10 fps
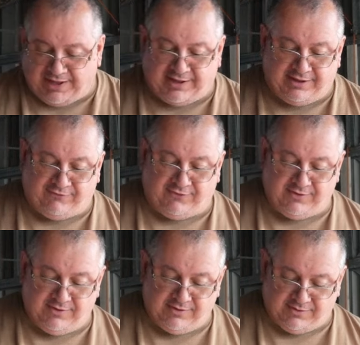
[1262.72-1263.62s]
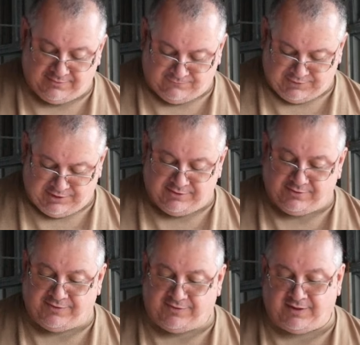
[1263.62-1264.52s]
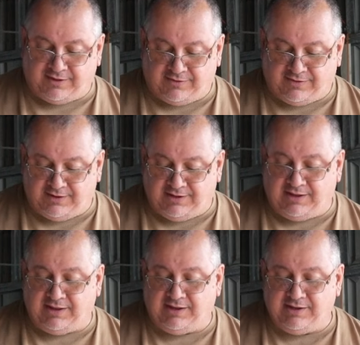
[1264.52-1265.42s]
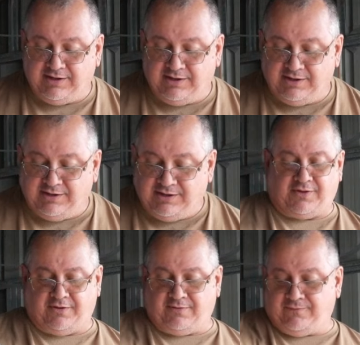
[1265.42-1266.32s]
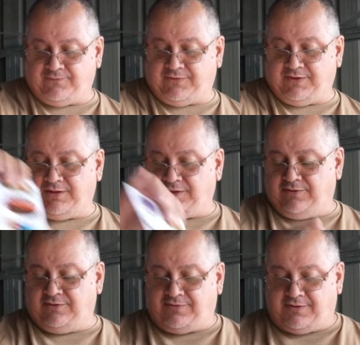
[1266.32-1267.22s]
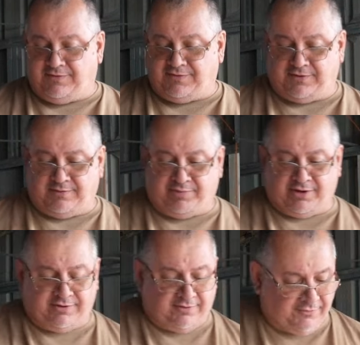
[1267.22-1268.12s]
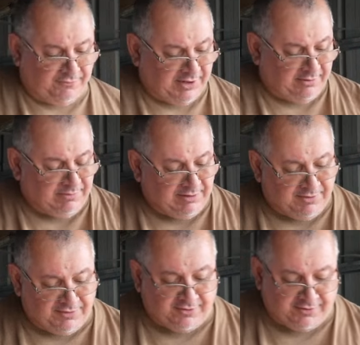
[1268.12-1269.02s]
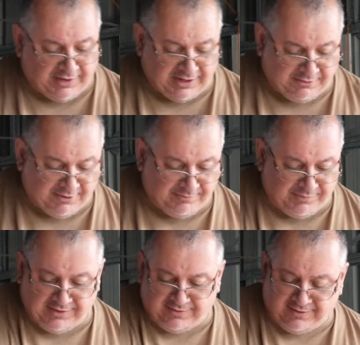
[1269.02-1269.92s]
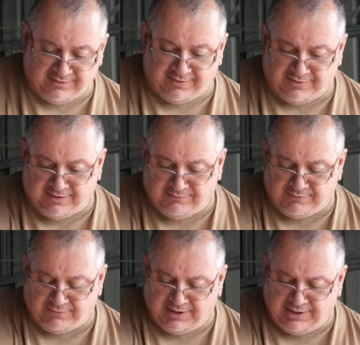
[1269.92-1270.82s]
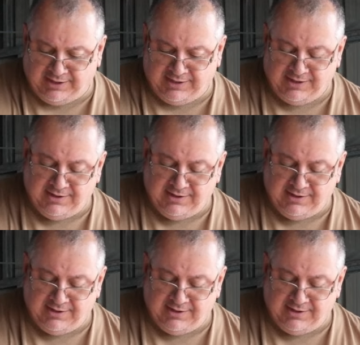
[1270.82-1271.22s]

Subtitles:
package. Some very nice stickers in here. So obviously you can use these in the boat as well. Remember, it's got that IP67 rating.